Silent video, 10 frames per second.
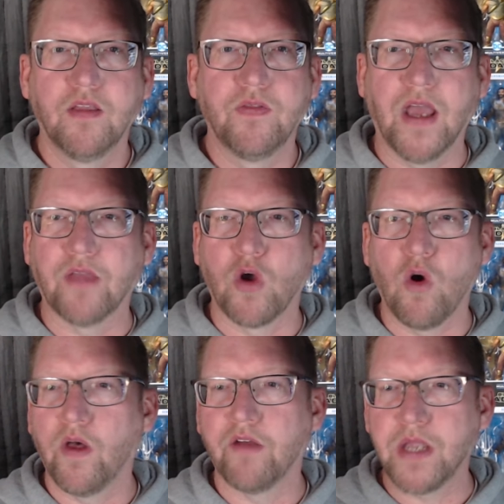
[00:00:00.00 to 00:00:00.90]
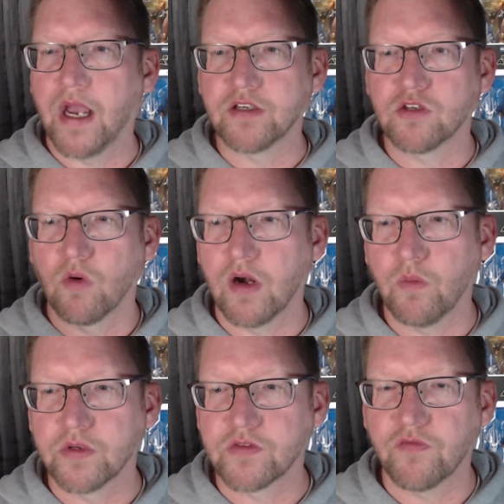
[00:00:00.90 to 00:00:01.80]
that the whole FBI story
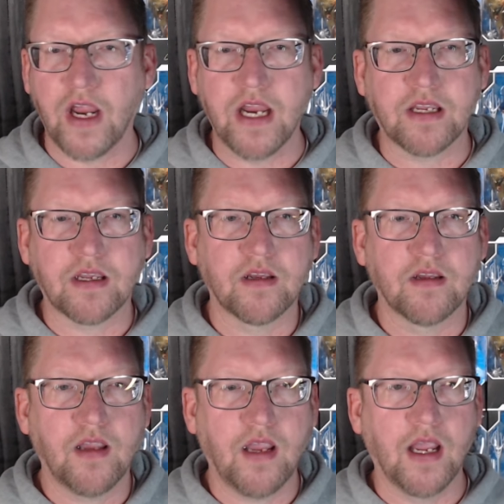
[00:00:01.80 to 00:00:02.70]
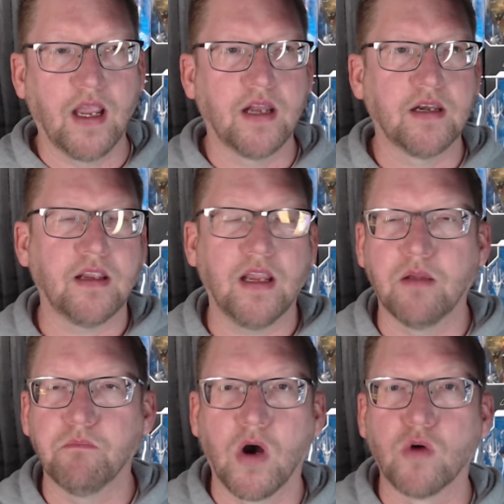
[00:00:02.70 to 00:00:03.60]
was fake, and it
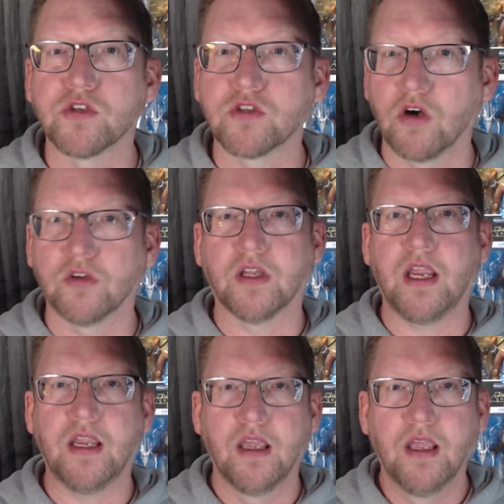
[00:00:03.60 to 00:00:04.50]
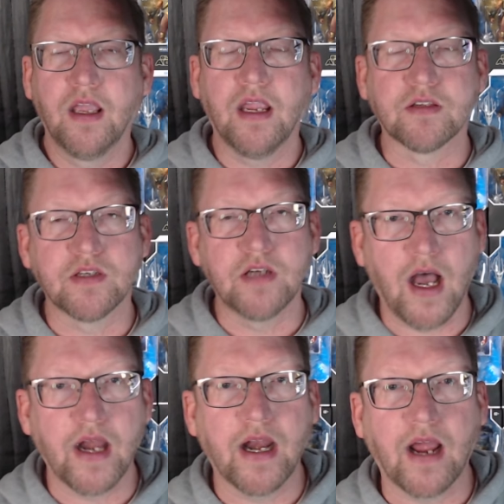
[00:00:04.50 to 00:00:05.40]
most certainly is
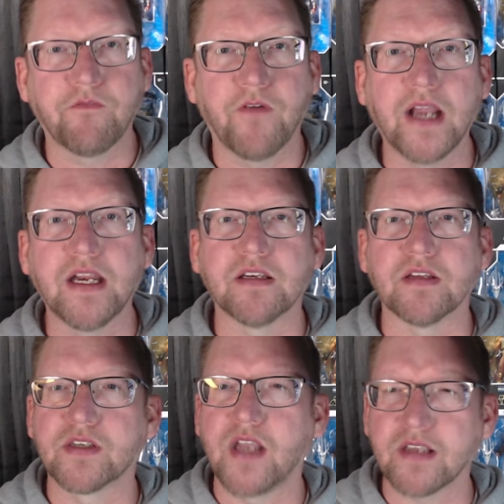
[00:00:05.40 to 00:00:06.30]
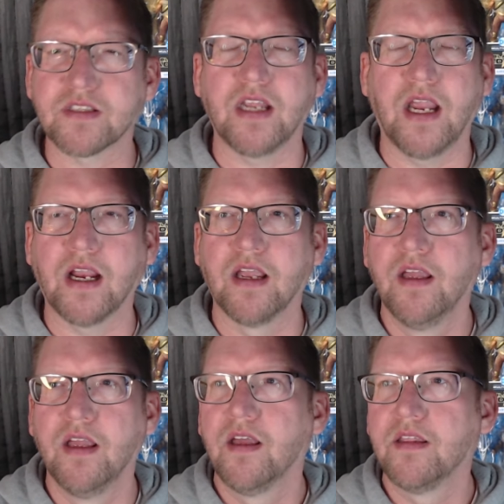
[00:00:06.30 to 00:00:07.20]
not. And I find it disgusting
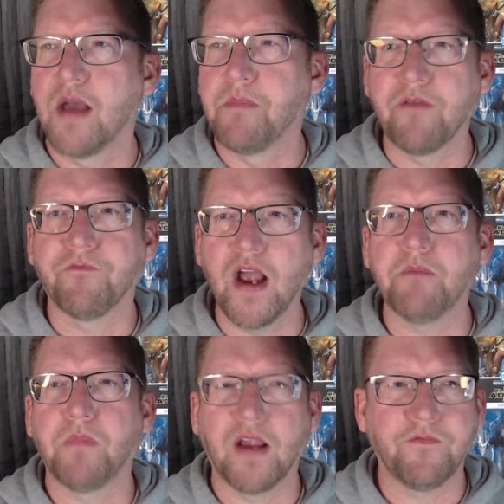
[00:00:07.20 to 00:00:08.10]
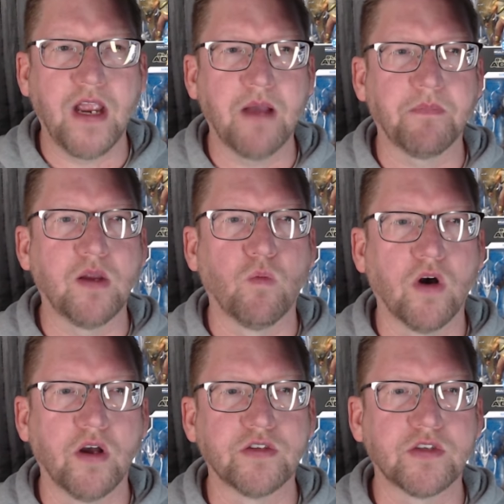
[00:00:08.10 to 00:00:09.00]
that my family
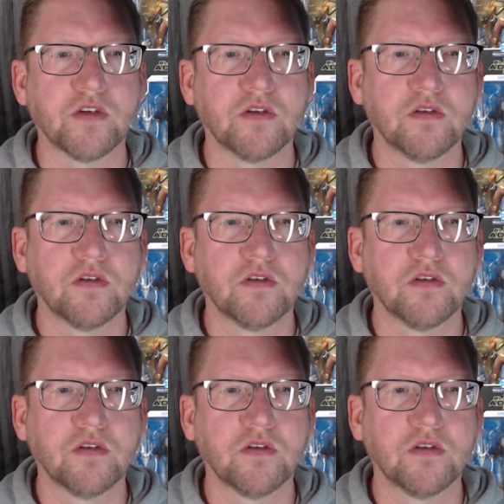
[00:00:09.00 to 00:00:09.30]
was